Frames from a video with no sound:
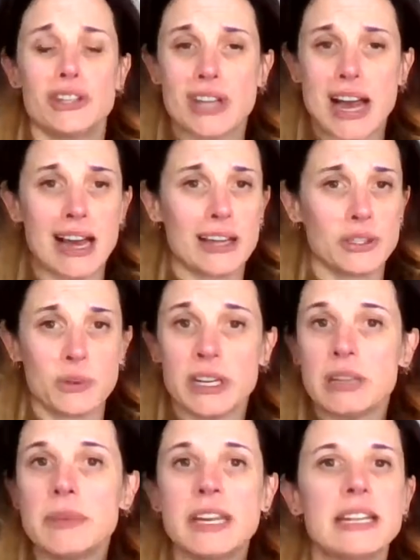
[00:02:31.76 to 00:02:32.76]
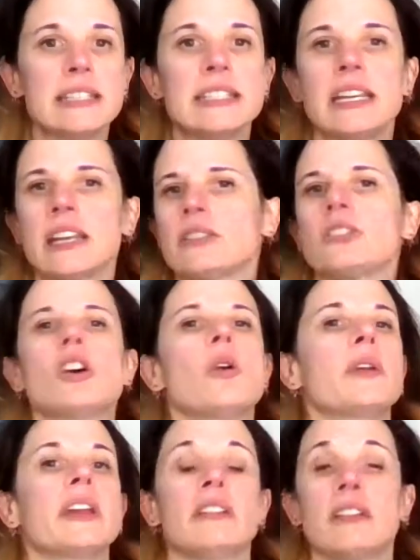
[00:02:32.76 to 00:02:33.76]
20 minutes, he gets a
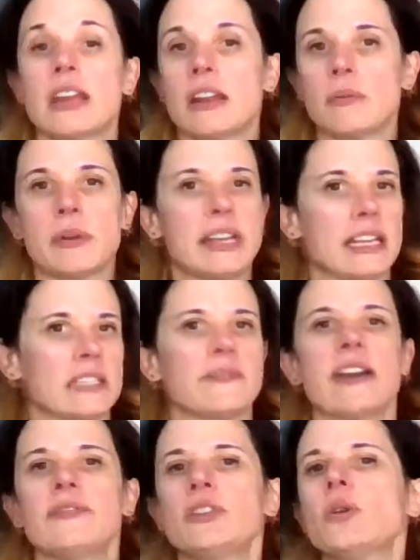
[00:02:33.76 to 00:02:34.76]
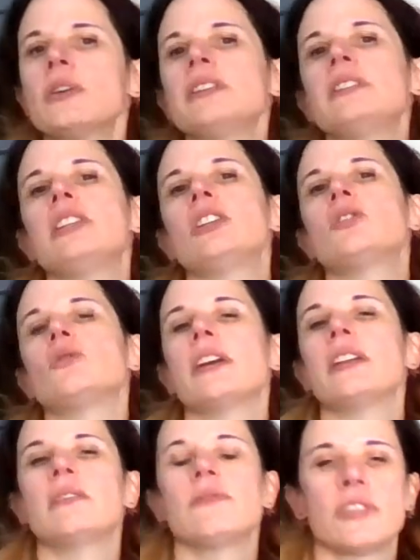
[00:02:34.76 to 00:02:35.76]
token. And when he gets 5 tokens, he can
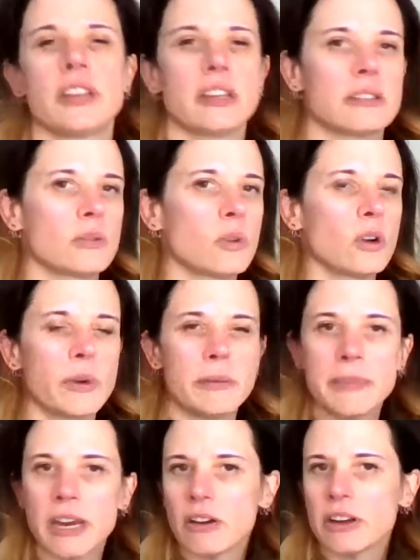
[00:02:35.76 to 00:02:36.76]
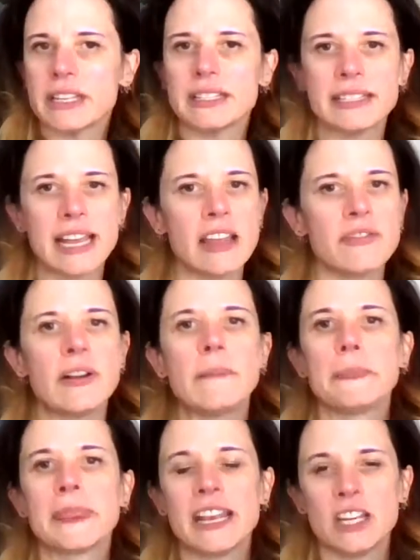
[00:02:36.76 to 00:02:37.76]
trade in for this. Or when Mary is safe,
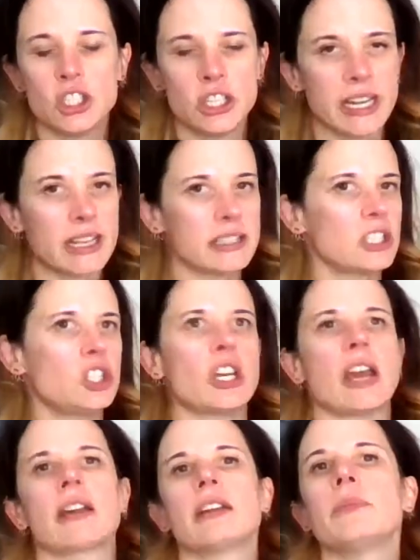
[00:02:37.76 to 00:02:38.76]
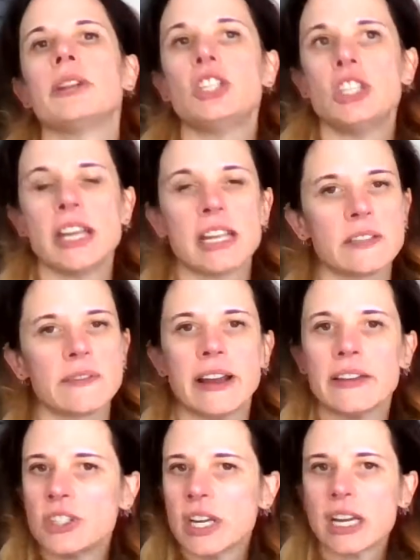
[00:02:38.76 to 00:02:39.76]
she gets a check. And when she gets
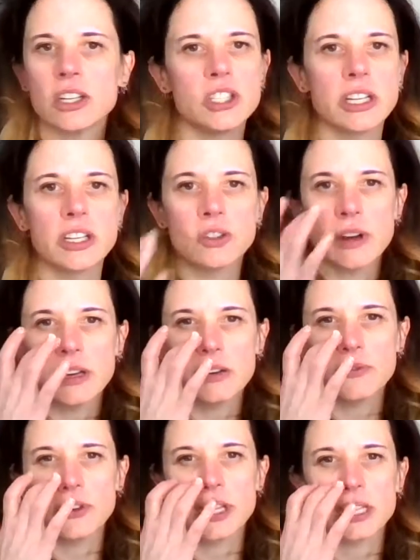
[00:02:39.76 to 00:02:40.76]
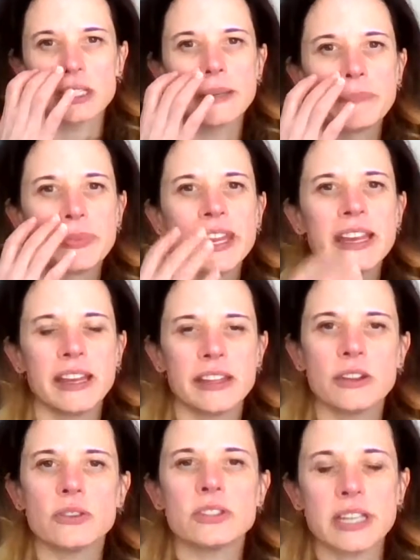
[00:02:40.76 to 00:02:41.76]
5 checks, she can trade in for this. And
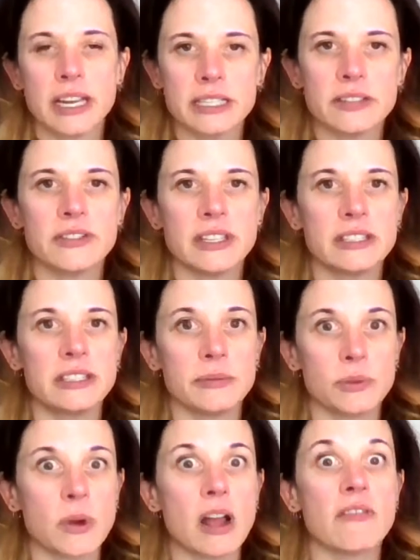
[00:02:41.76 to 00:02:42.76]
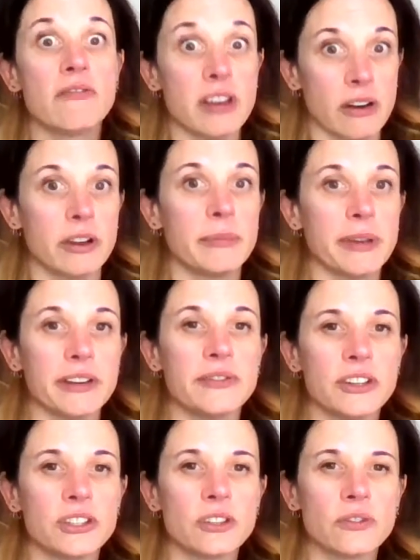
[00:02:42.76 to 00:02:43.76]
those kinds of systems, while very
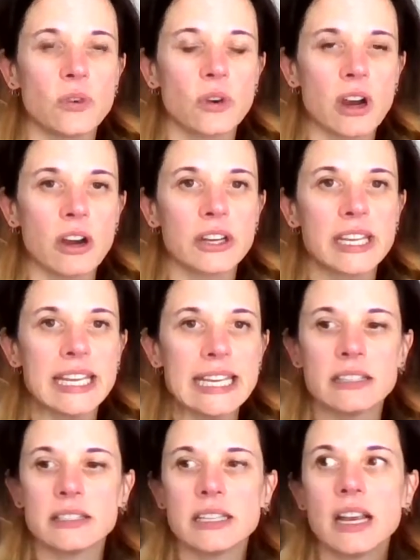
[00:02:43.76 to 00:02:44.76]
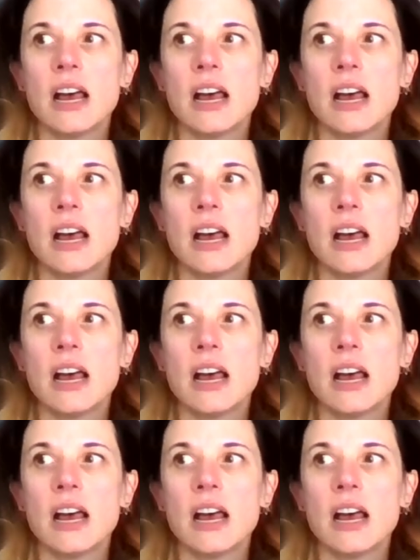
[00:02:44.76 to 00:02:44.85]
beneficial for our kids,